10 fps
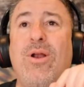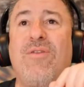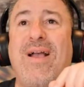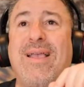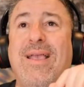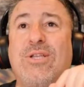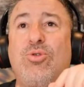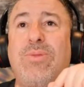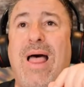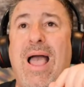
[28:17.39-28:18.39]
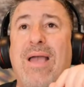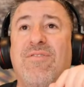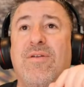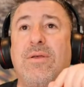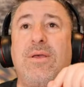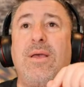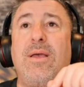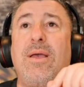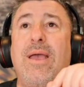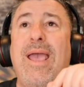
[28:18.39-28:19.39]
I wonder if I can get you live.
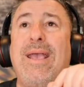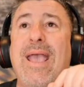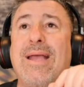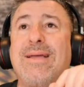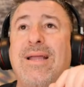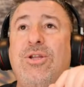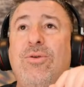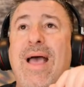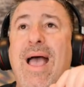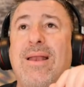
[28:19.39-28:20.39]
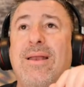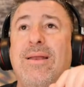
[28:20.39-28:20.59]
Hey, can't I do that?